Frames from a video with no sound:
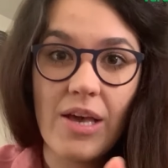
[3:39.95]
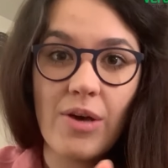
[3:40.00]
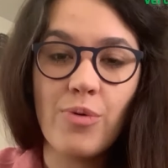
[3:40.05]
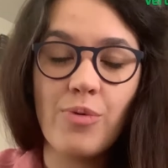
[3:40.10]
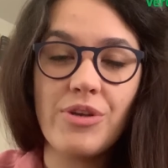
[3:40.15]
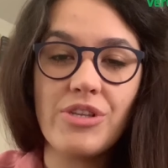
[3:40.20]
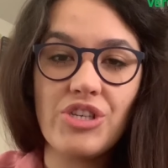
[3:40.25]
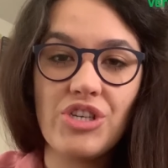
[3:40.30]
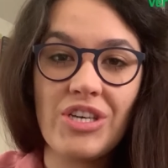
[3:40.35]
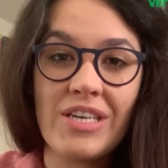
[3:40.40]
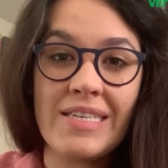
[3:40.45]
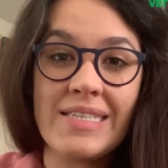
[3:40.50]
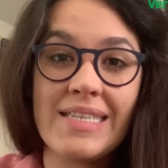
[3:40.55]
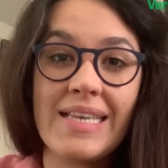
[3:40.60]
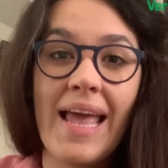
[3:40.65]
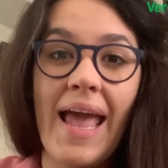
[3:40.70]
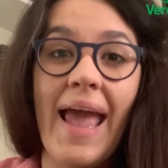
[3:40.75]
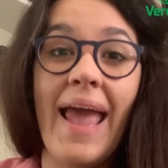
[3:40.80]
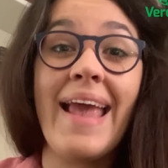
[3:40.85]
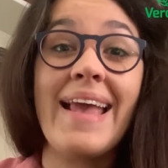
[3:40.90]
which is
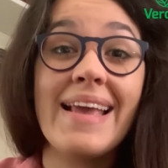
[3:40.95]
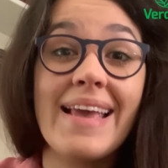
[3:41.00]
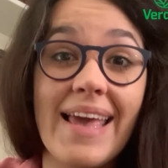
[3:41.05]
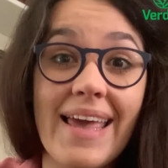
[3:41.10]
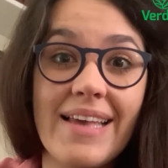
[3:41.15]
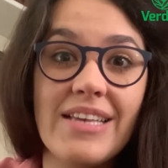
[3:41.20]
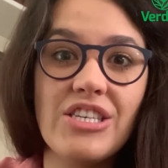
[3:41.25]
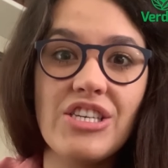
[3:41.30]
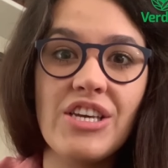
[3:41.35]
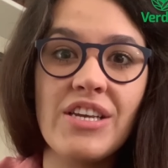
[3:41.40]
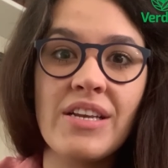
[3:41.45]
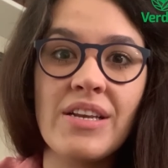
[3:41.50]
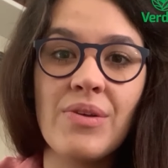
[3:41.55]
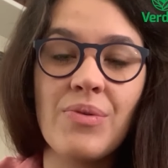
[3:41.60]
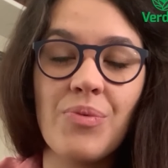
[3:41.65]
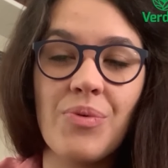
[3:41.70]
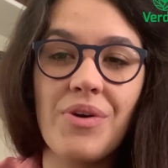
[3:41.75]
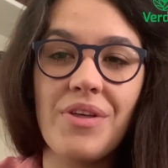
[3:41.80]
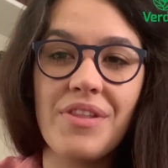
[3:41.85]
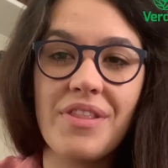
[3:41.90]
engaging
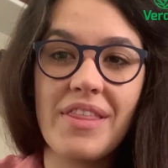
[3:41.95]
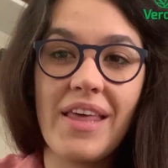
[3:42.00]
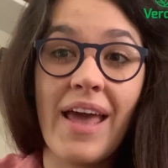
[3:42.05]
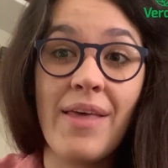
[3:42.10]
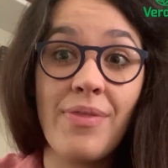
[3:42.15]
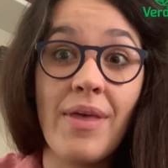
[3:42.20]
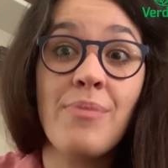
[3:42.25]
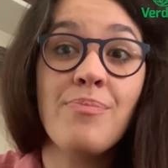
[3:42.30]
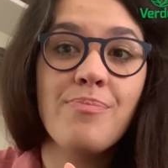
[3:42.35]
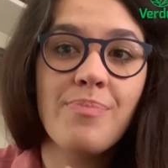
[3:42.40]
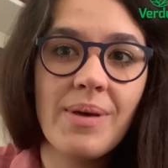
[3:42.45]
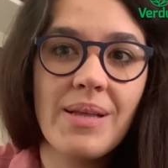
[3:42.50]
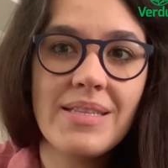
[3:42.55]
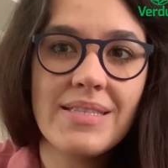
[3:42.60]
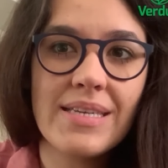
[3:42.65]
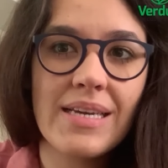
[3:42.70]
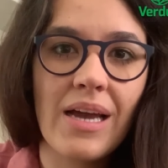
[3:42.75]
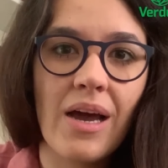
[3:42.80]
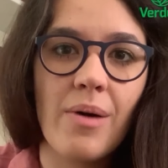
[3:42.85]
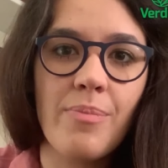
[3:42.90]
with and
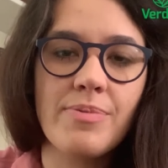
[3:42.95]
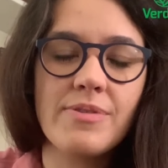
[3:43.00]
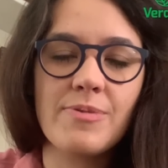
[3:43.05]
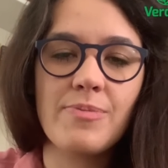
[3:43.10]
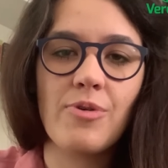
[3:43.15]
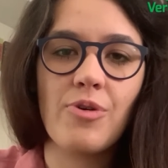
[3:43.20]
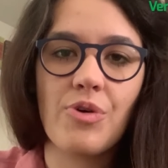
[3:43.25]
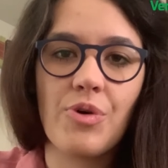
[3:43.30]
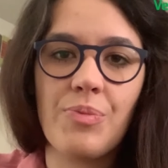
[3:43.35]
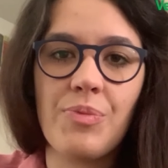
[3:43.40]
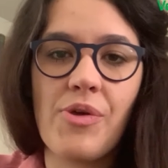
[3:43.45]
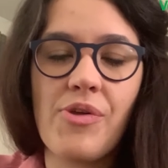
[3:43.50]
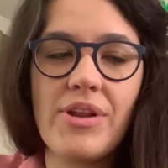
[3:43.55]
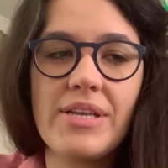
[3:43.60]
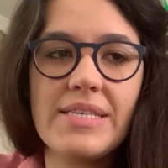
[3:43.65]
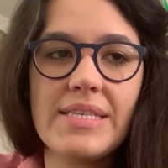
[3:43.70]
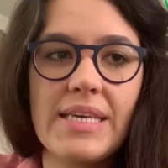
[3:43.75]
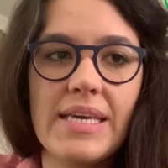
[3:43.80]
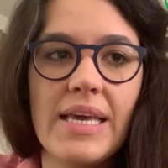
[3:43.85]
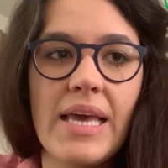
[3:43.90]
building up a small
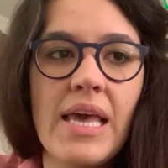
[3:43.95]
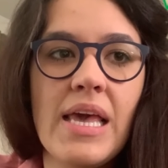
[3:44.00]
community.